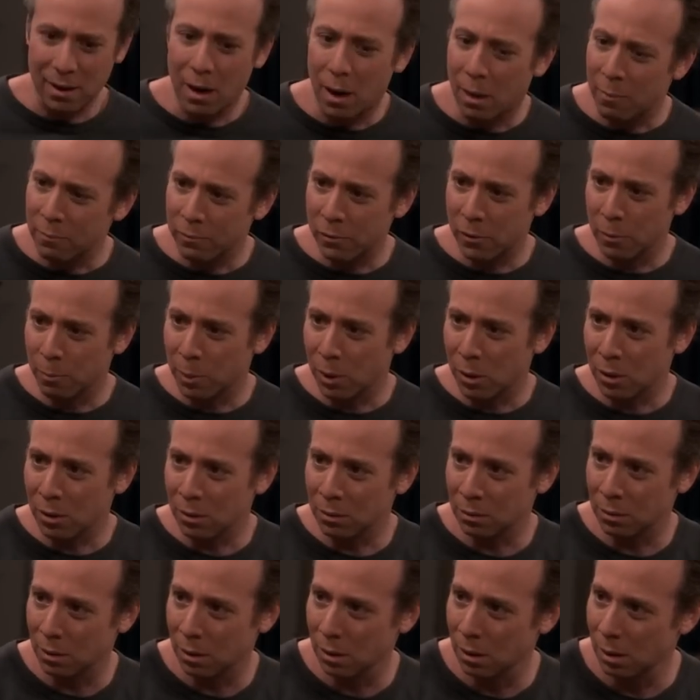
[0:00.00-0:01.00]

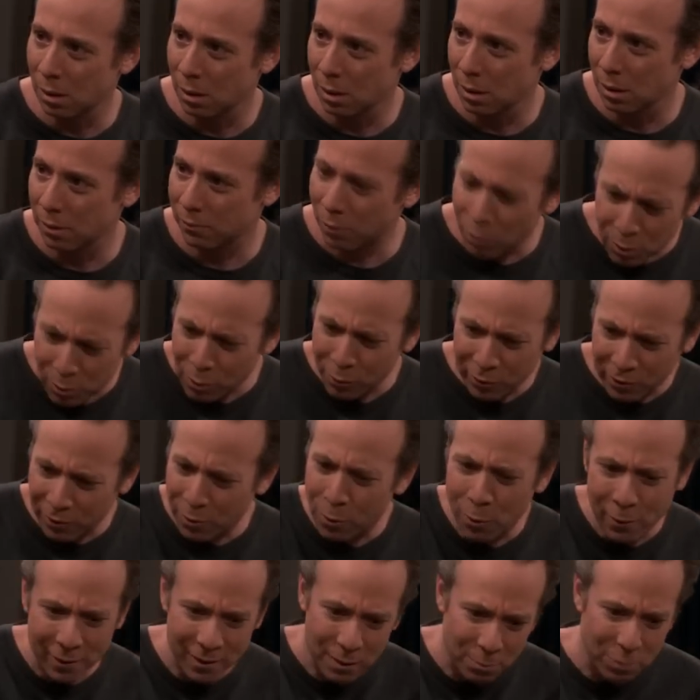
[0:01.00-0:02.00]
comfortable. If all goes
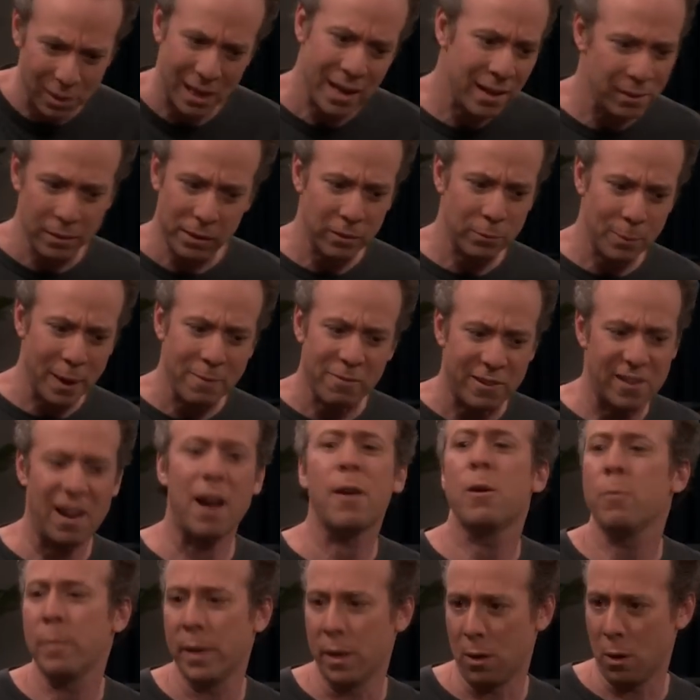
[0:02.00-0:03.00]
according to plan, this is my
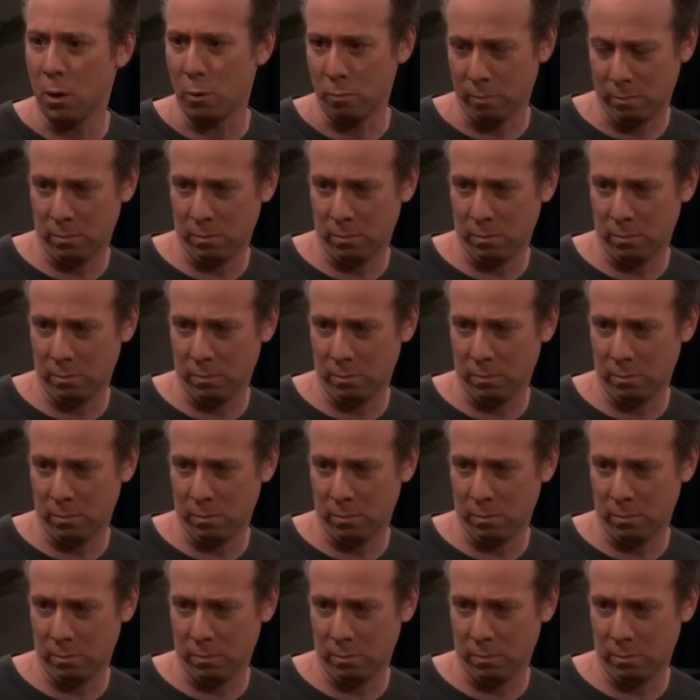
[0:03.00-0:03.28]
retirement home.